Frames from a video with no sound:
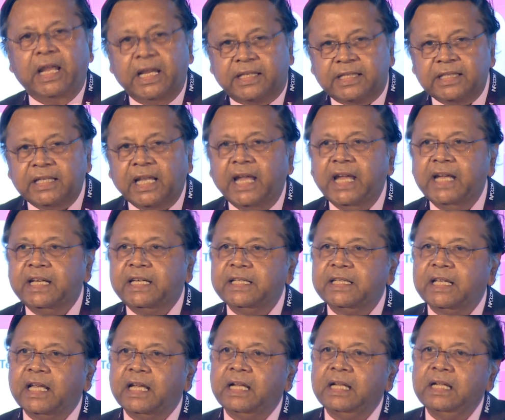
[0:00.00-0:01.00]
It
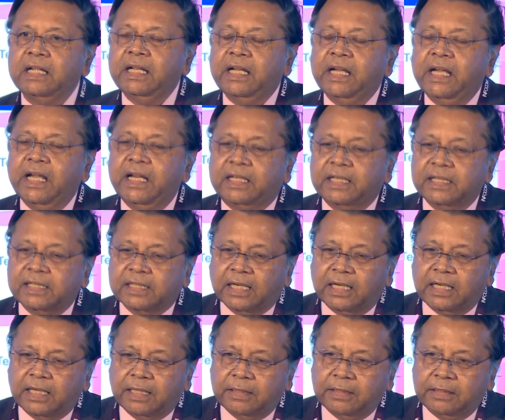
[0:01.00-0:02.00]
is
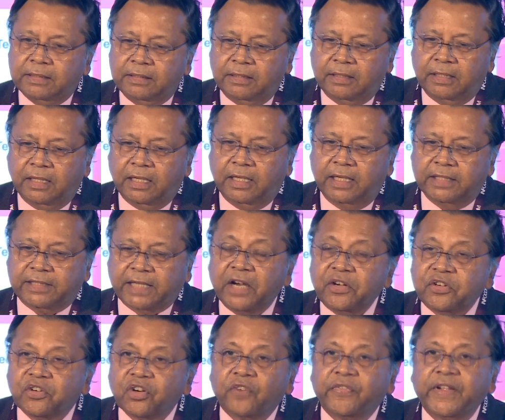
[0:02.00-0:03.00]
a
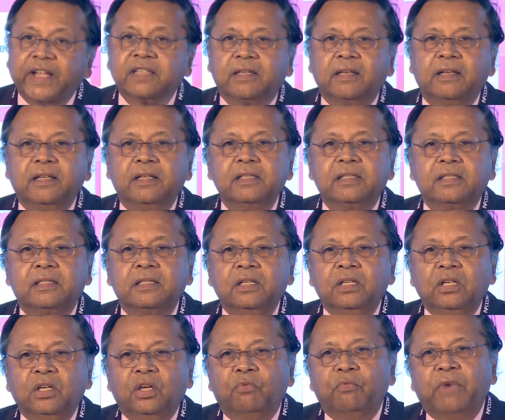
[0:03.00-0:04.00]
center of
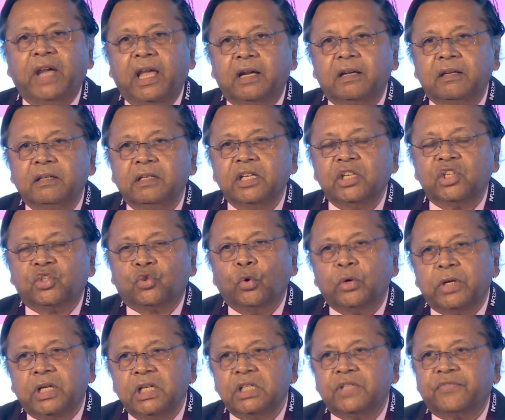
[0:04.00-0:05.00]
excellence where
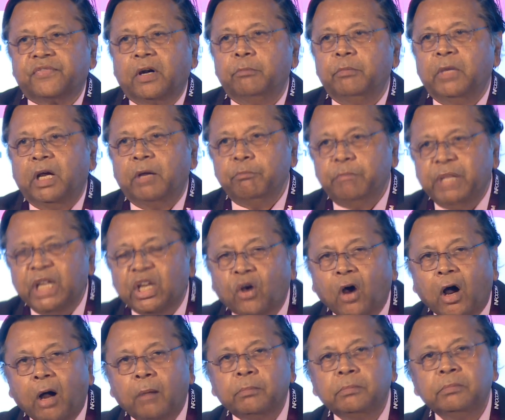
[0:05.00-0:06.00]
students from
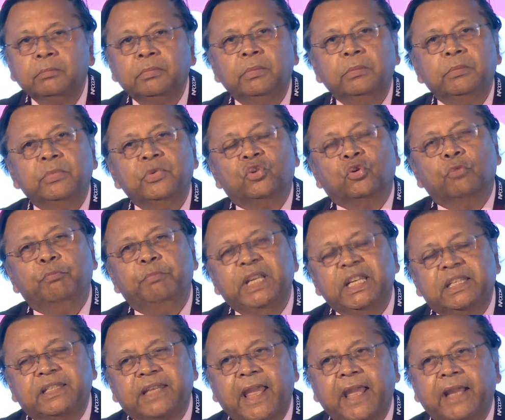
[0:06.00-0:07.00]
BCom to
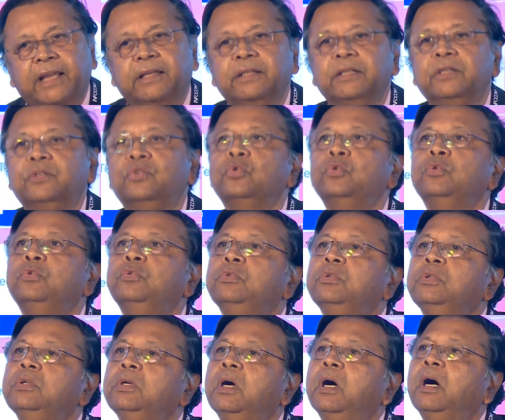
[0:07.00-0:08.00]
BTech
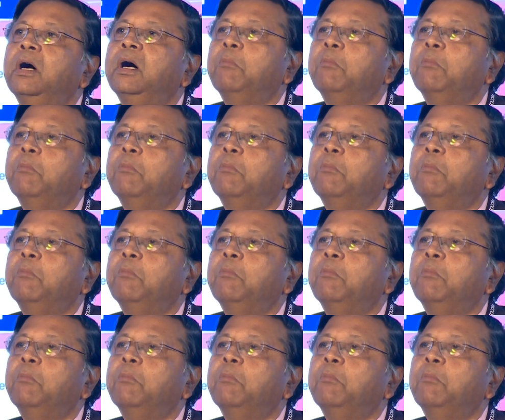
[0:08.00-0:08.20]
to